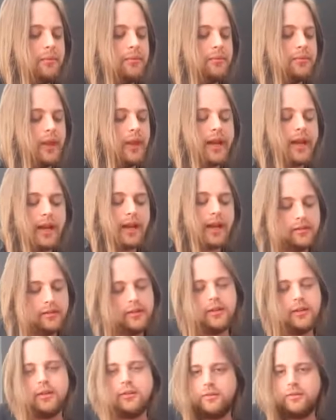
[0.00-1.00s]
So like,
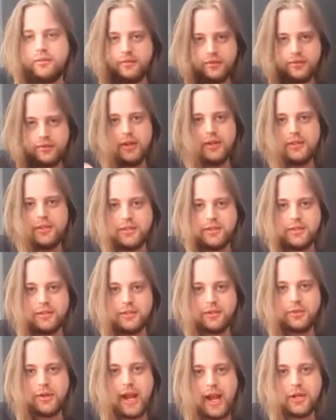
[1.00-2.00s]
sorry, this is a
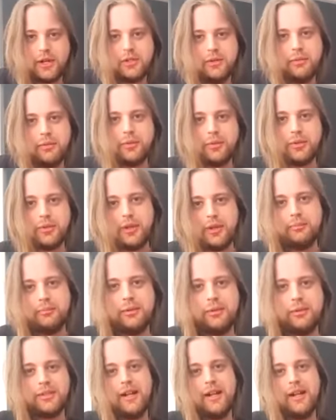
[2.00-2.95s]
distraction, but we're talking blues